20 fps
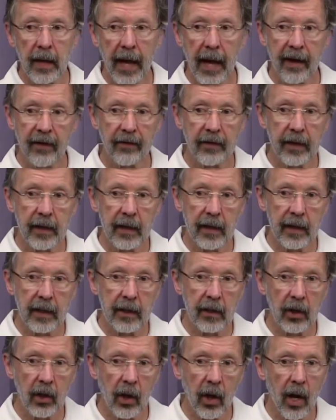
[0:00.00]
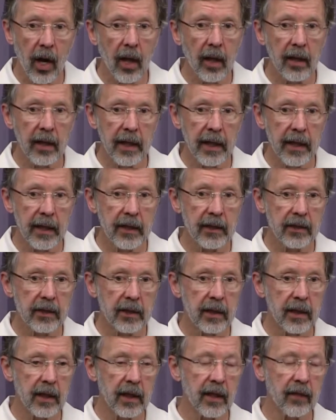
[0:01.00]
having
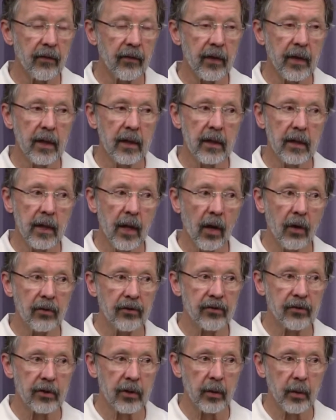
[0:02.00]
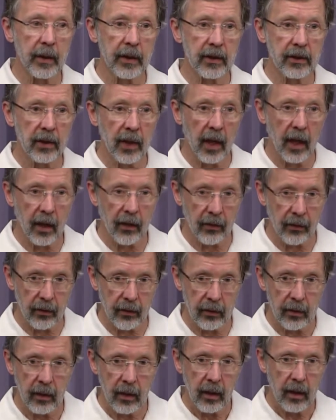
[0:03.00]
colleagues giving notes to each
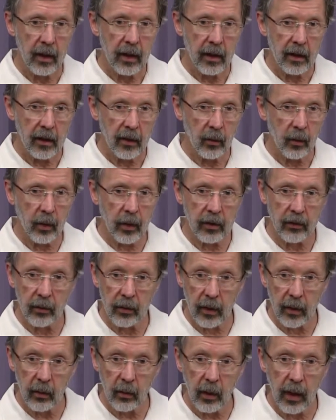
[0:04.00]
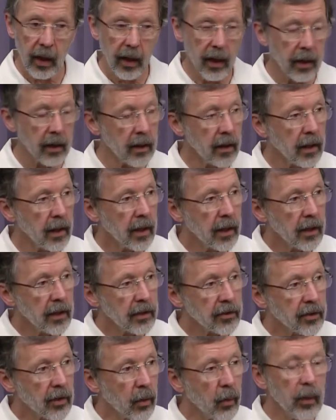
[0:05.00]
other that worked really well.
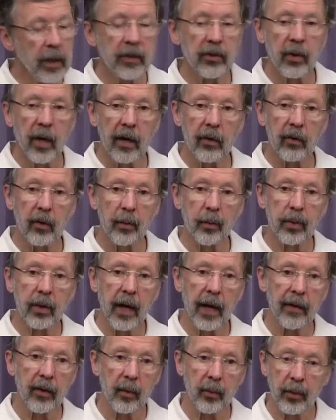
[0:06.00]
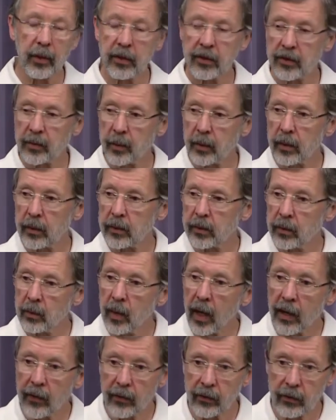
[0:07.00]
So we tried to apply the principle to
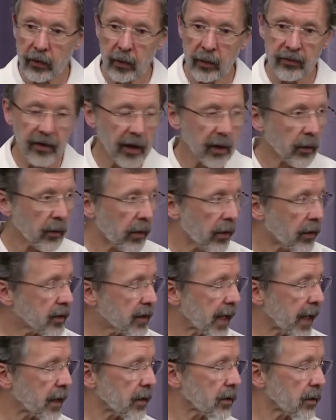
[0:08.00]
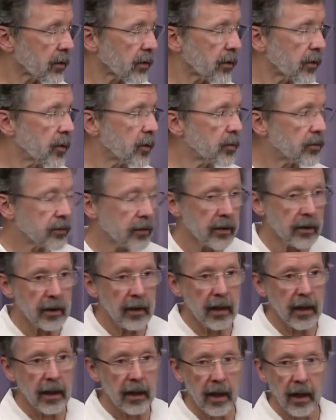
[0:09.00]
other groups, like with our technical groups and,
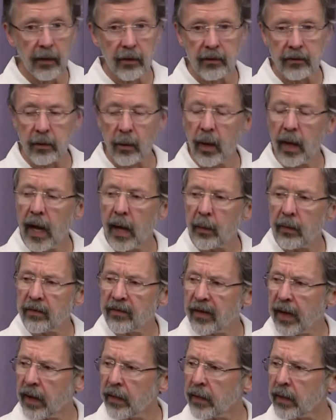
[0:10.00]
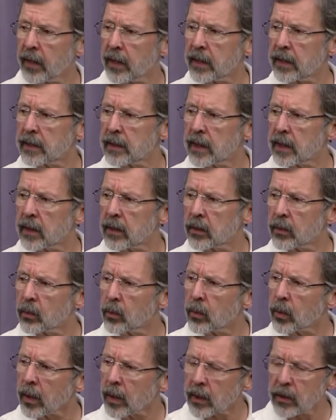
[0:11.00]
and others, and we found that it didn't
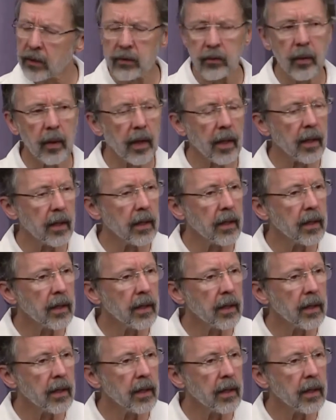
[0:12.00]
work as well.